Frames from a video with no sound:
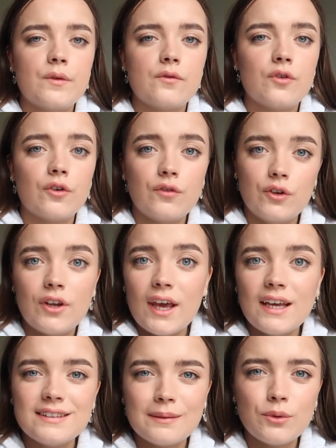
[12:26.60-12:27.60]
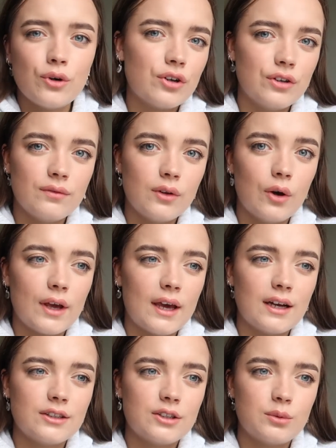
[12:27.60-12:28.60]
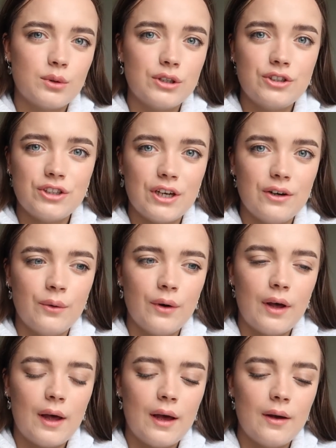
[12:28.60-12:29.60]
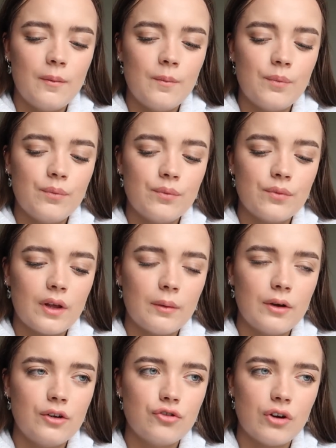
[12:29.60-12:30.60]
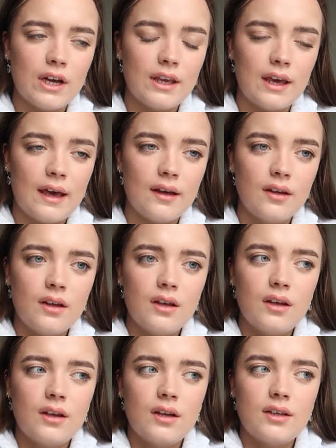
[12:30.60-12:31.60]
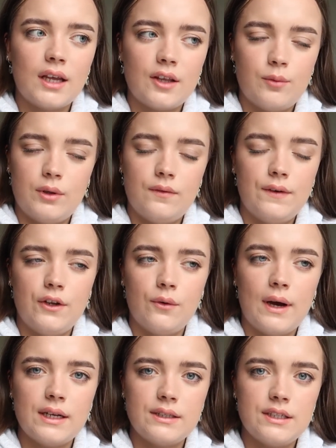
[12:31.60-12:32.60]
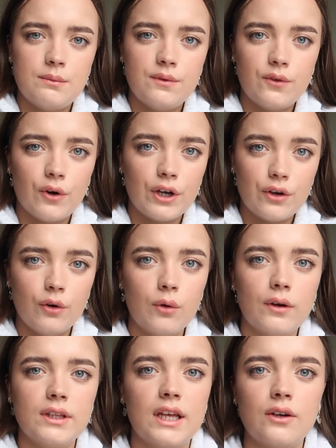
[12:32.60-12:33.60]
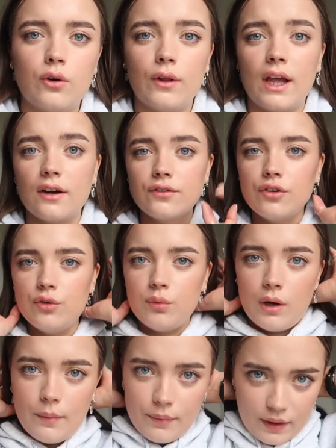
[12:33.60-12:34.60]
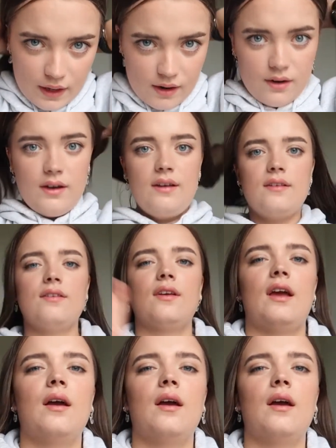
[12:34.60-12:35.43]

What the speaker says: for a few days. I'm not gonna vlog it, I just wanna chill. I'm gonna try and get next week's video edited before I go, and then all I have to do while I'm there is